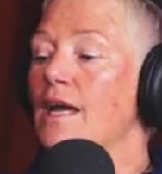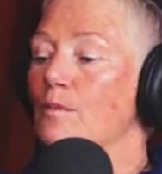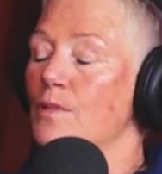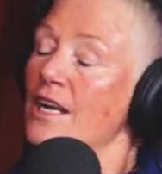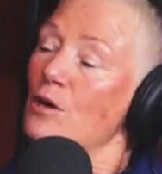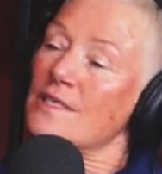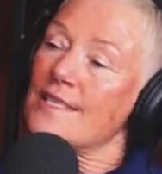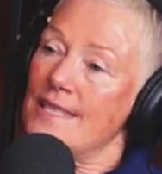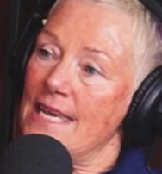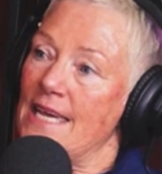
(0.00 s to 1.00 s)
And when I
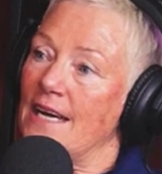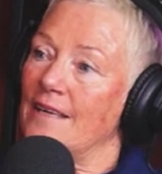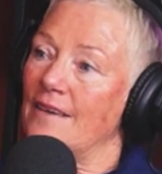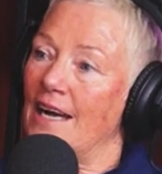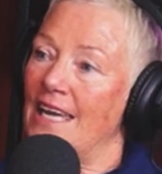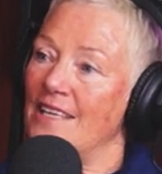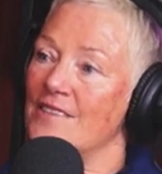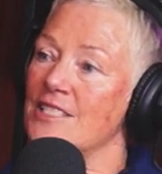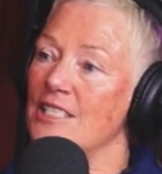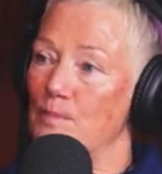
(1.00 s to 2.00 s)
was there, I
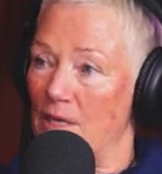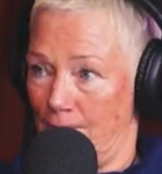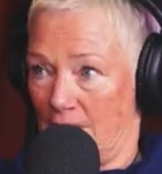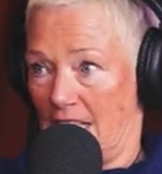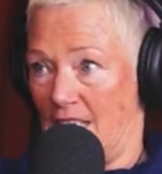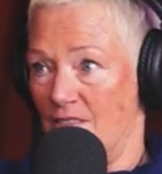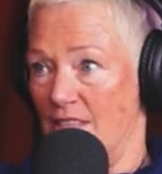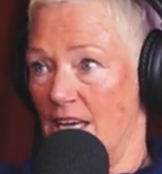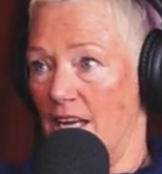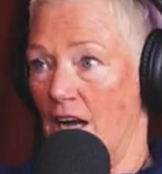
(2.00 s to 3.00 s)
had this epiphany
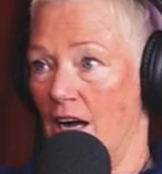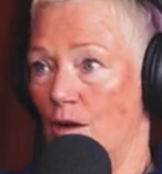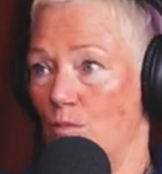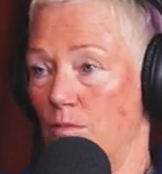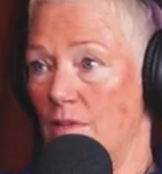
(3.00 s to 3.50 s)
that I